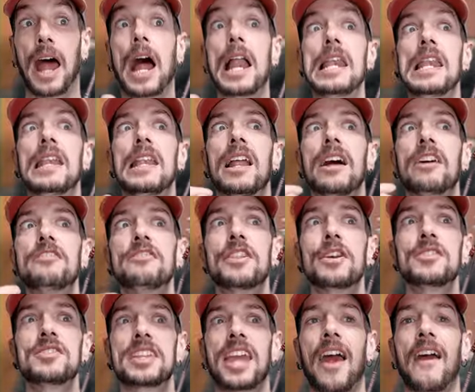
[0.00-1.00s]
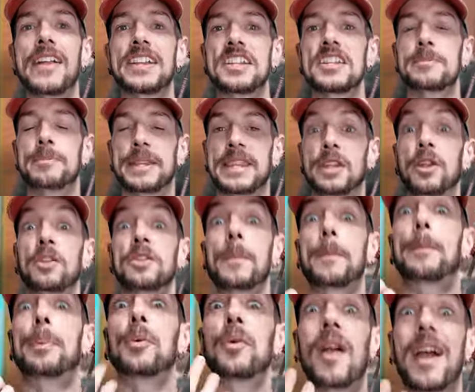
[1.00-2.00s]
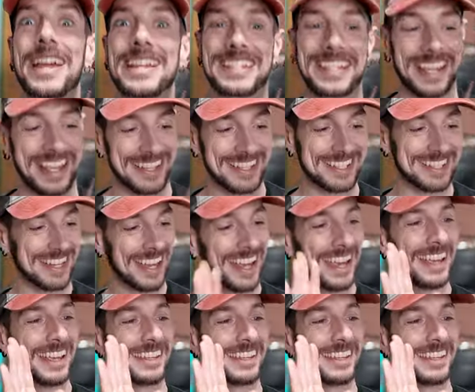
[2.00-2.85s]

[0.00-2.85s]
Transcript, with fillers: I love those characters, but they're not the brightest.